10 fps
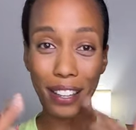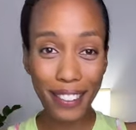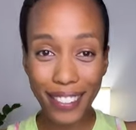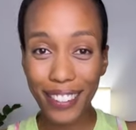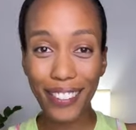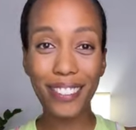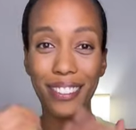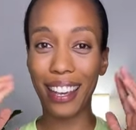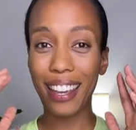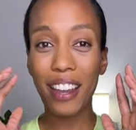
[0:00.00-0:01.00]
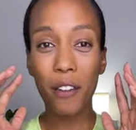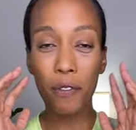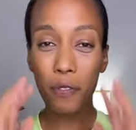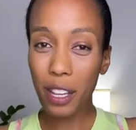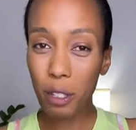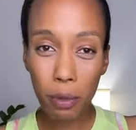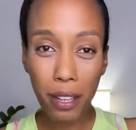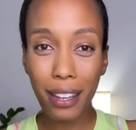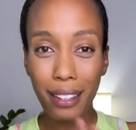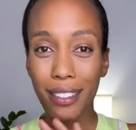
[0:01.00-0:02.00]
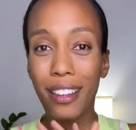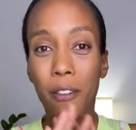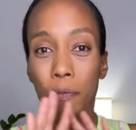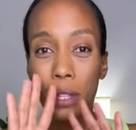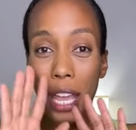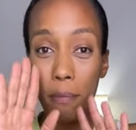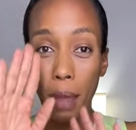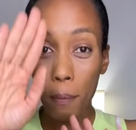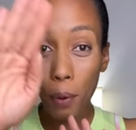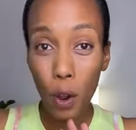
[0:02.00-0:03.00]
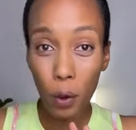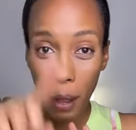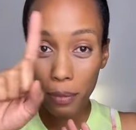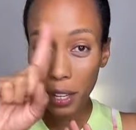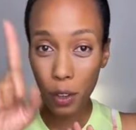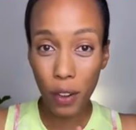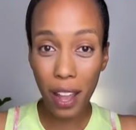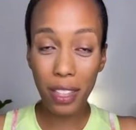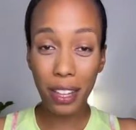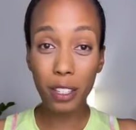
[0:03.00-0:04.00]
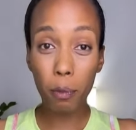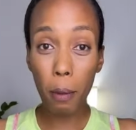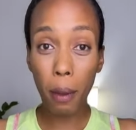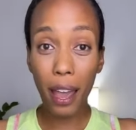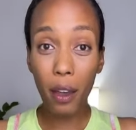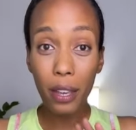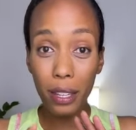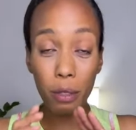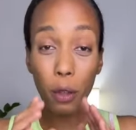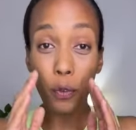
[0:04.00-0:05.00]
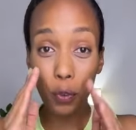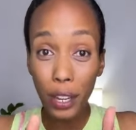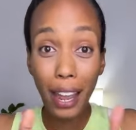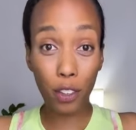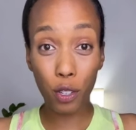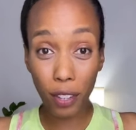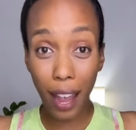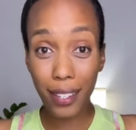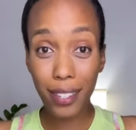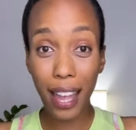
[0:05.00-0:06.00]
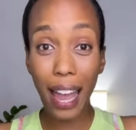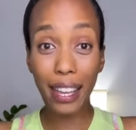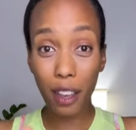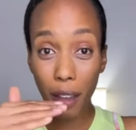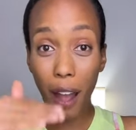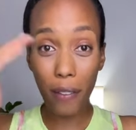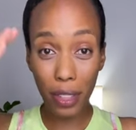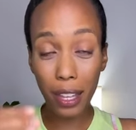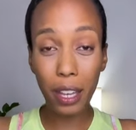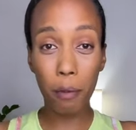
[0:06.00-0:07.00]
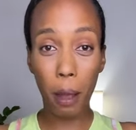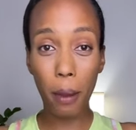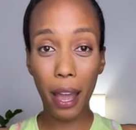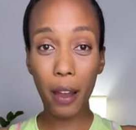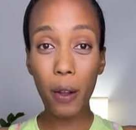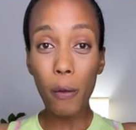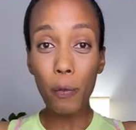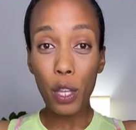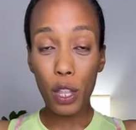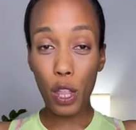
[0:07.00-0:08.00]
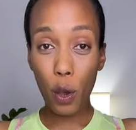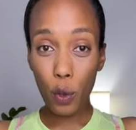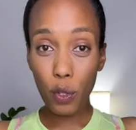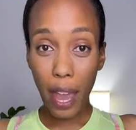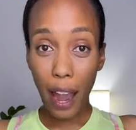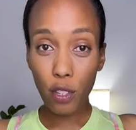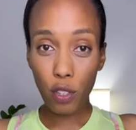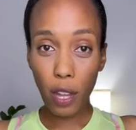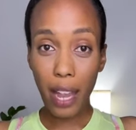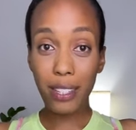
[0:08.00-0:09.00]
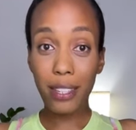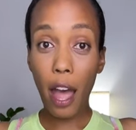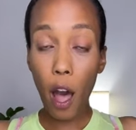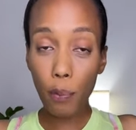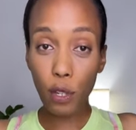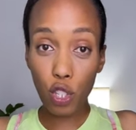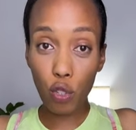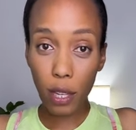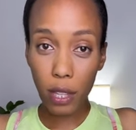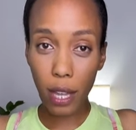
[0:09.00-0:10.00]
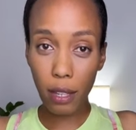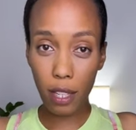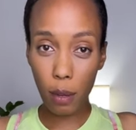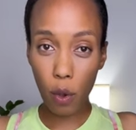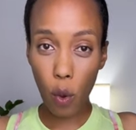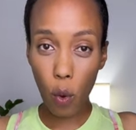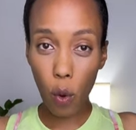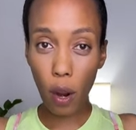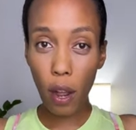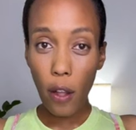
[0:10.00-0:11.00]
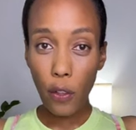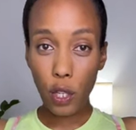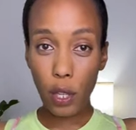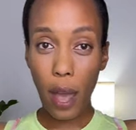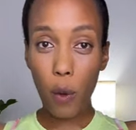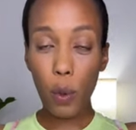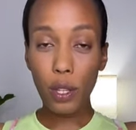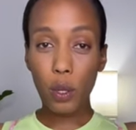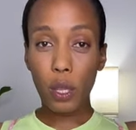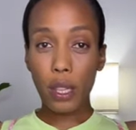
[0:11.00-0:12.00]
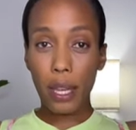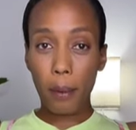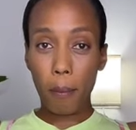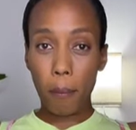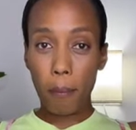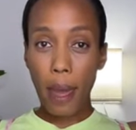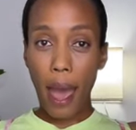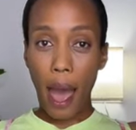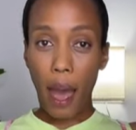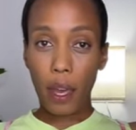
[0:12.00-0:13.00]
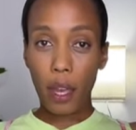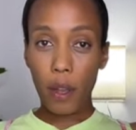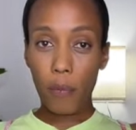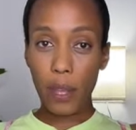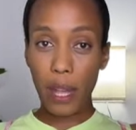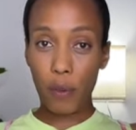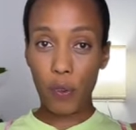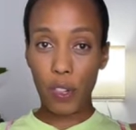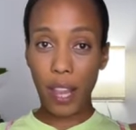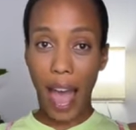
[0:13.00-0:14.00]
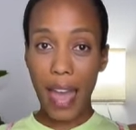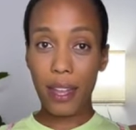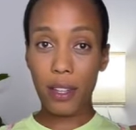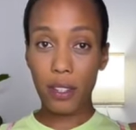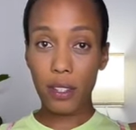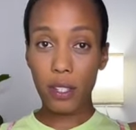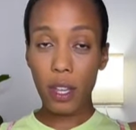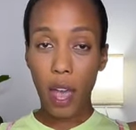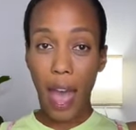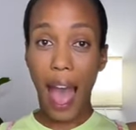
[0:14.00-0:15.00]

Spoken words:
my YouTubes, my Facebook, and in my programs that you'll find in the links in my bio, is the free exercises that I give out in the link in my bio. Those exercises help to strengthen that deep core so that when you lean back, it flattens